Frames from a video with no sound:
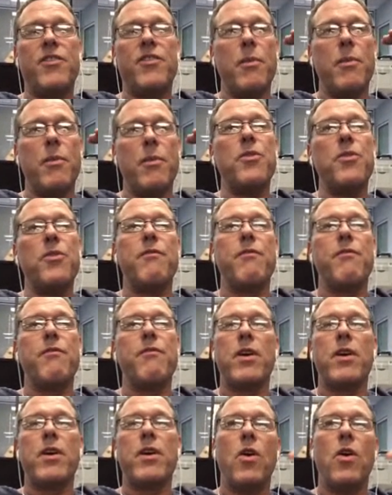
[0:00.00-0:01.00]
and it's the
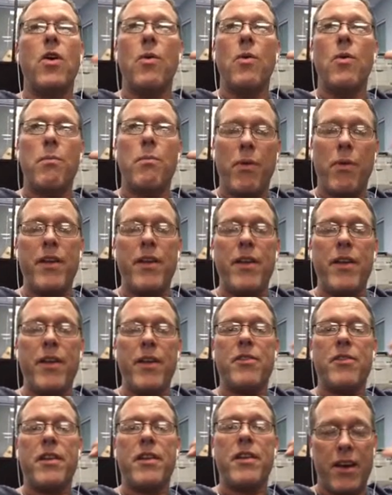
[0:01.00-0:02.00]
most difficult
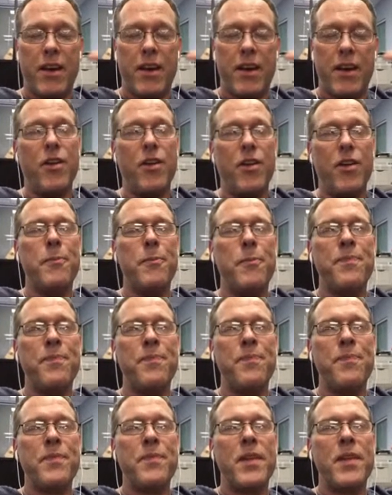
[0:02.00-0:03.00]
place to get
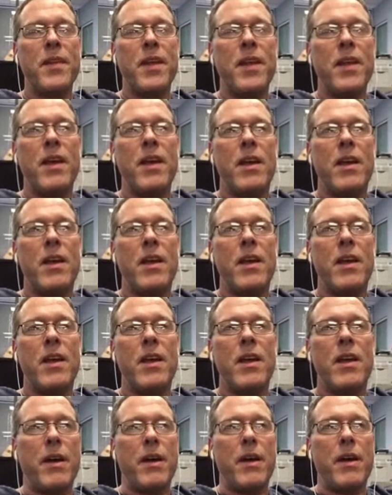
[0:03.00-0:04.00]
to,
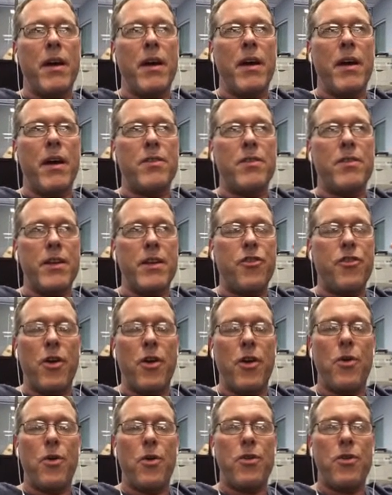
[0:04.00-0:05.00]

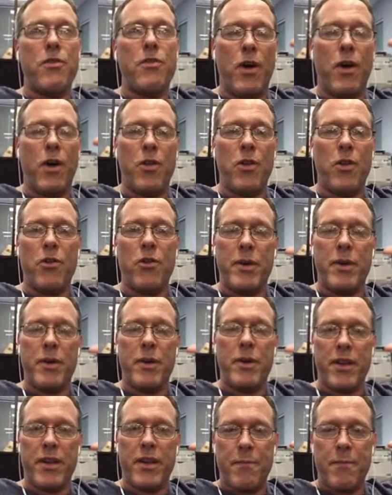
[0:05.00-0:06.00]
because it shows
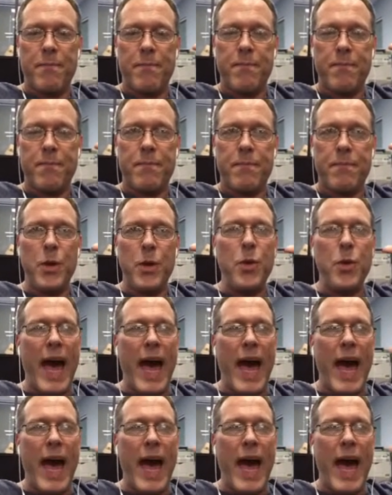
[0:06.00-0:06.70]
vulnerability.